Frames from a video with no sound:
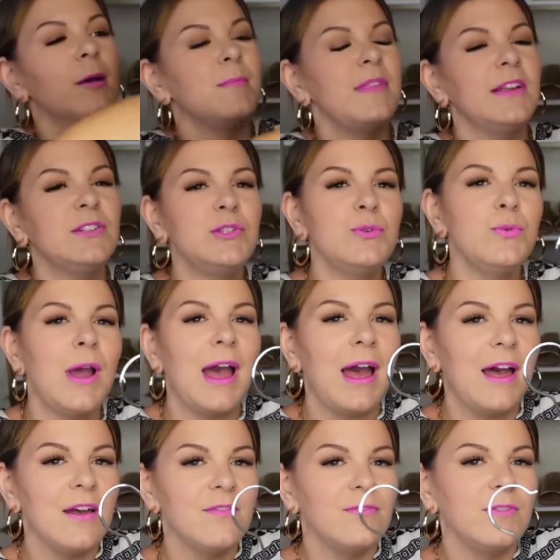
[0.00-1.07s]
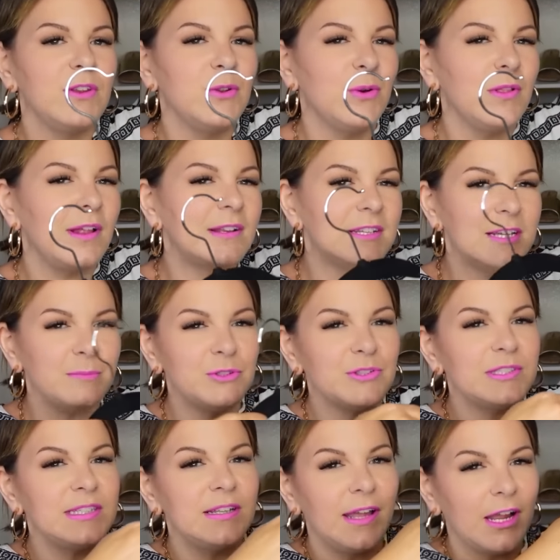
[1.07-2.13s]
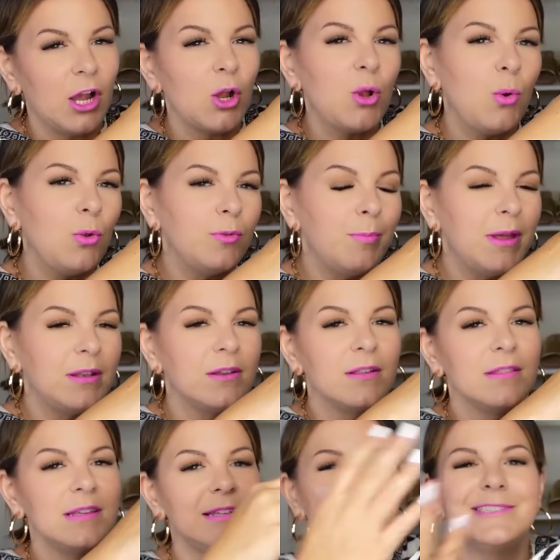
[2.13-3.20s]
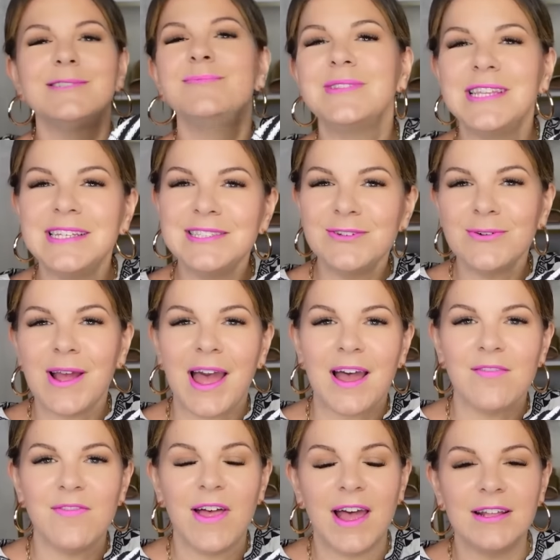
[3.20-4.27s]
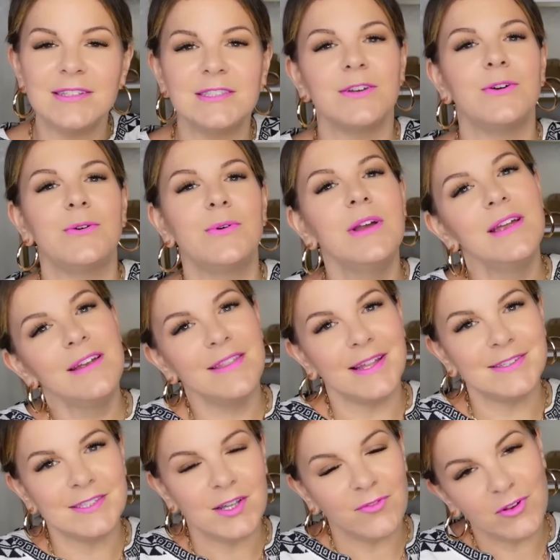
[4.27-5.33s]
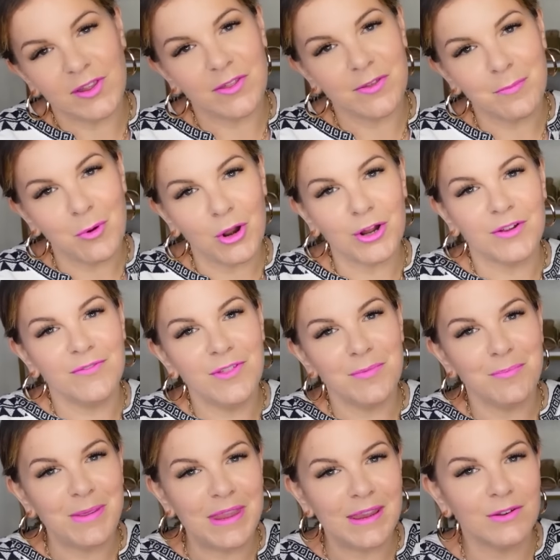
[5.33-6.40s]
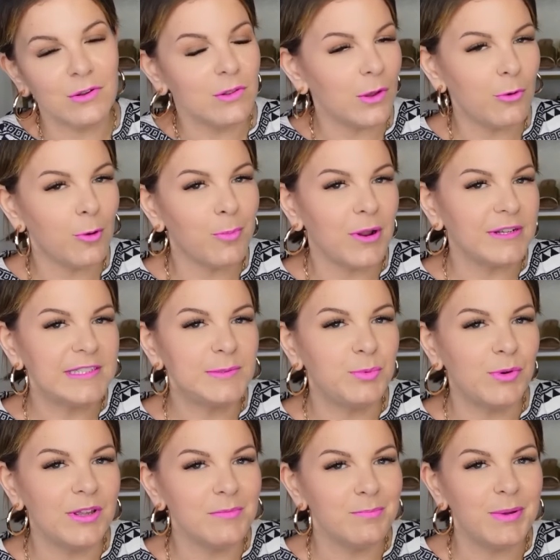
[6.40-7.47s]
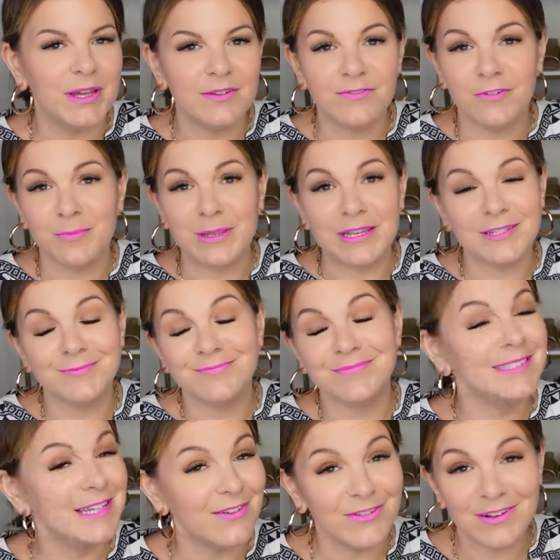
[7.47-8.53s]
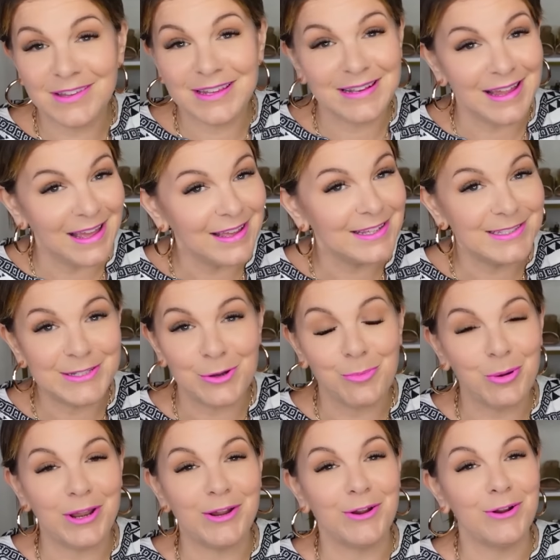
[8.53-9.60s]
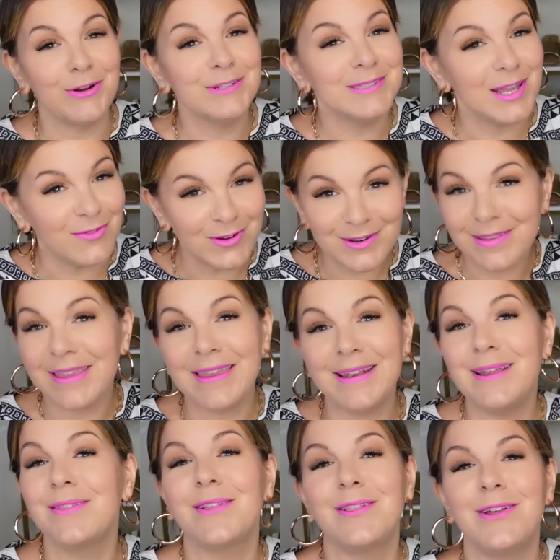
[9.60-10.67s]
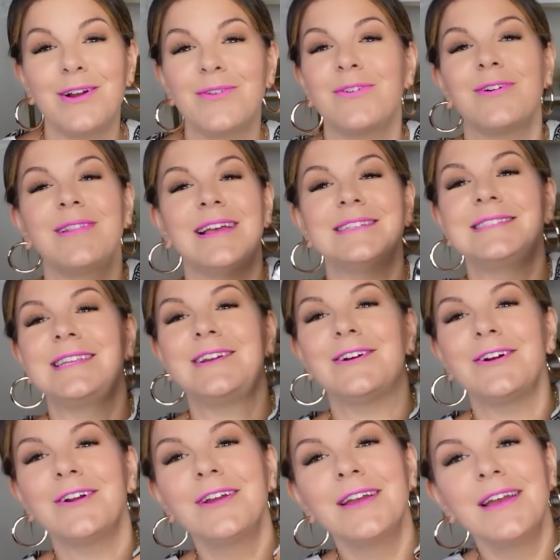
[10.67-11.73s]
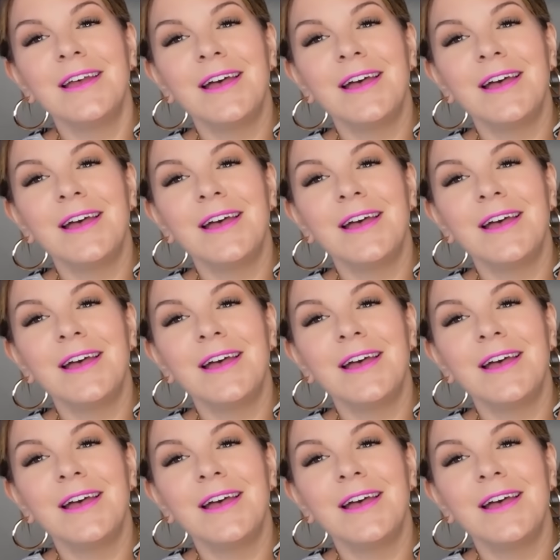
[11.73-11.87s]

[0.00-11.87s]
They do have, you know, a lot of times you'll see like a gold button on these. These don't have that, so that's definitely the mark of them being in a lower price point, but for me, definitely not a deal breaker. Definitely getting the look for less here.